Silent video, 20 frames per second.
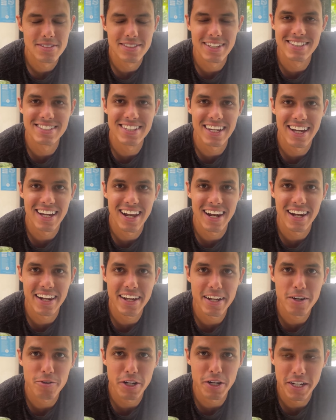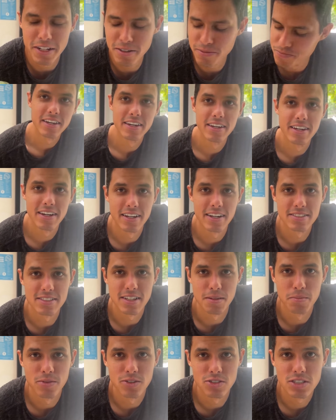It's a clean and green. It has
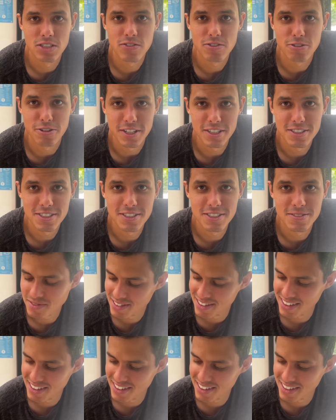a bunch of greens,